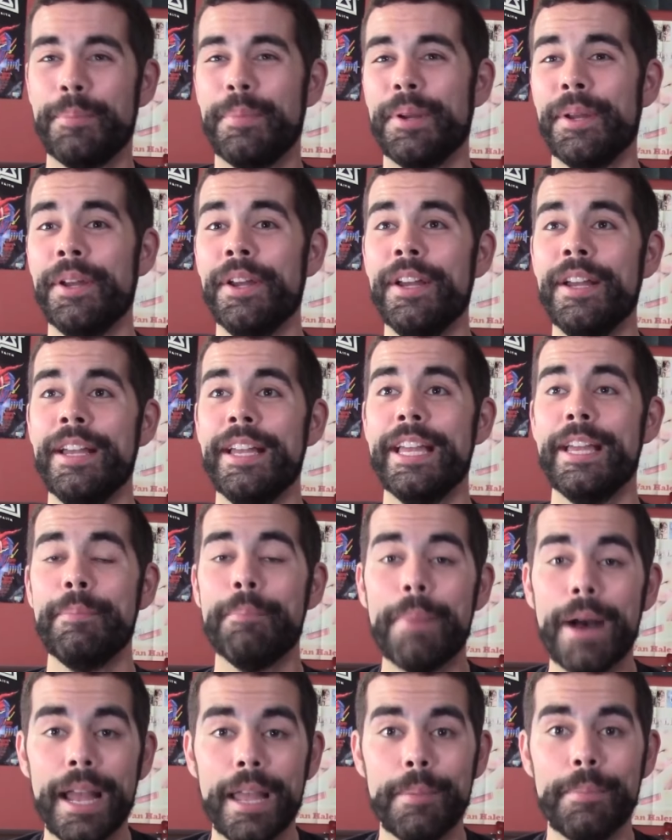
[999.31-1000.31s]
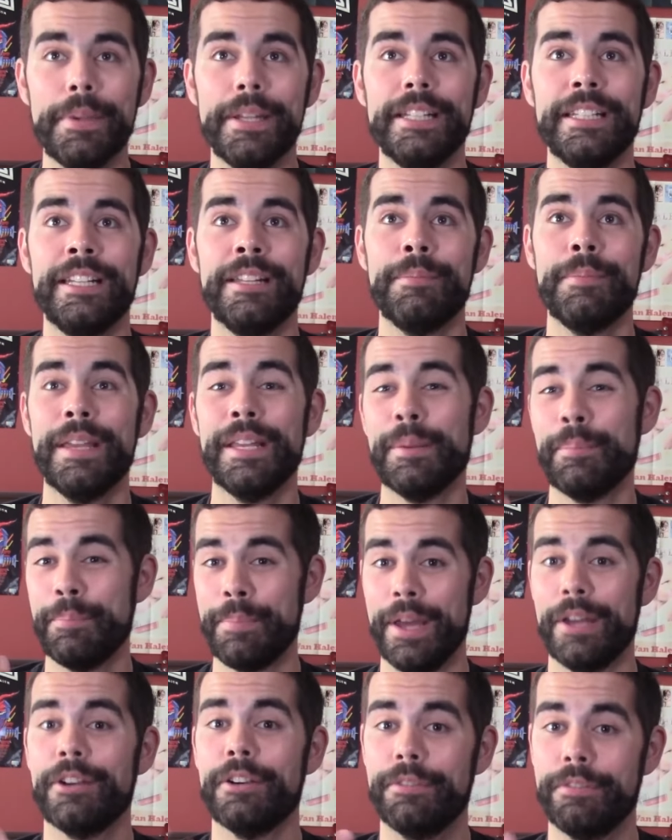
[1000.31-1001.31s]
but in my opinion, made a
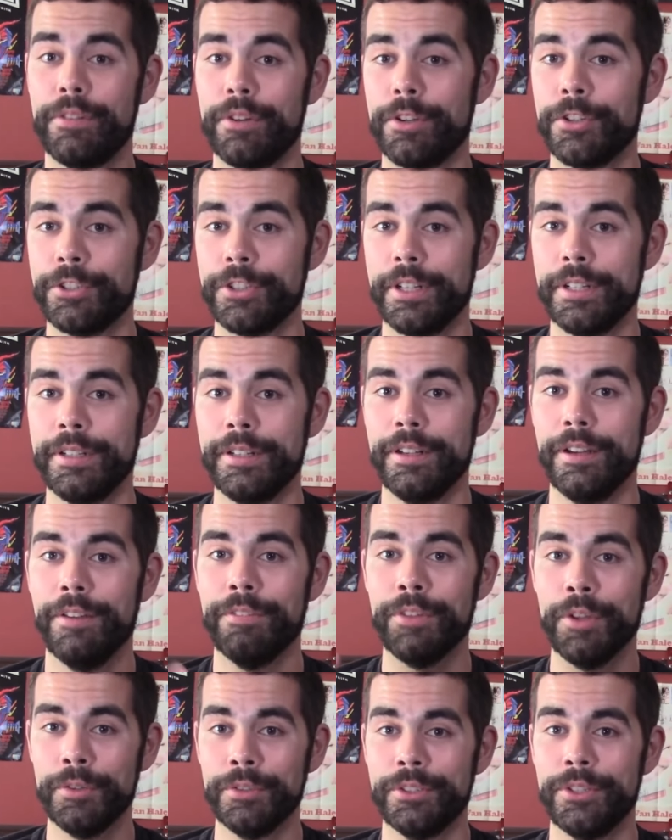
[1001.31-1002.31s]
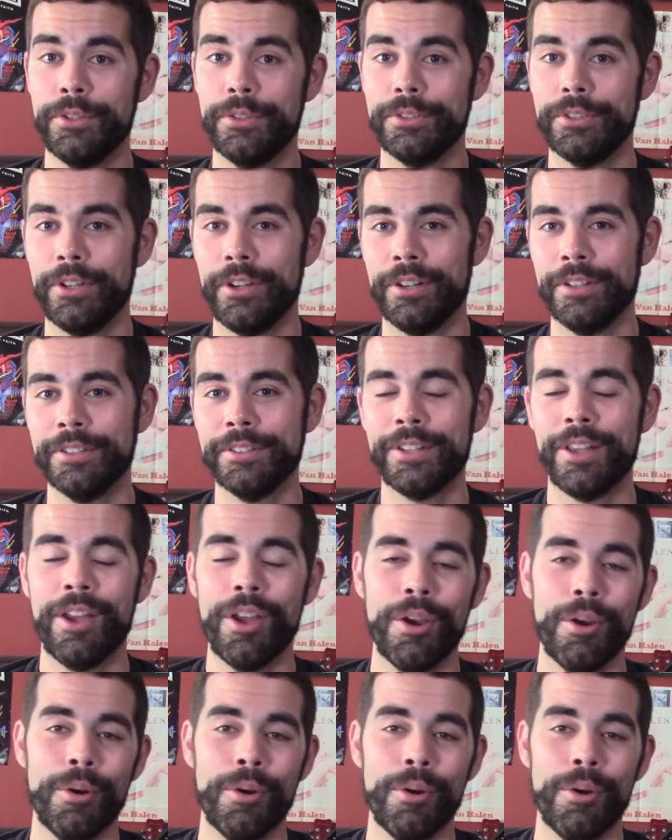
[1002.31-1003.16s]
better version of those two songs.